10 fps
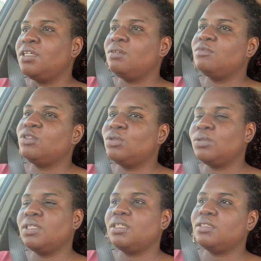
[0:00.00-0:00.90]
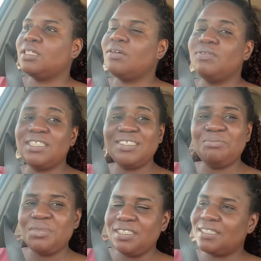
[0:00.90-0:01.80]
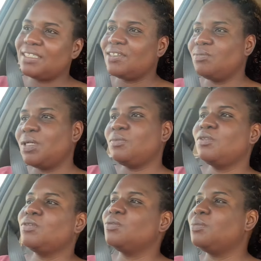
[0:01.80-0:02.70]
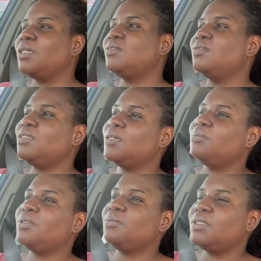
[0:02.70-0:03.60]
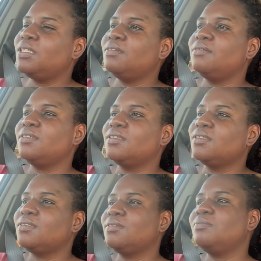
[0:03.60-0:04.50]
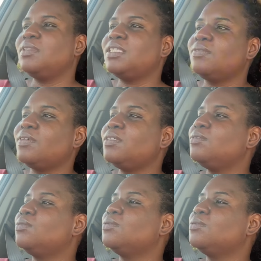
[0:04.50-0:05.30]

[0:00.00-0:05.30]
Let me go get... I don't need meat, but I'm not going to buy it today. Let me rest. Let me say bye.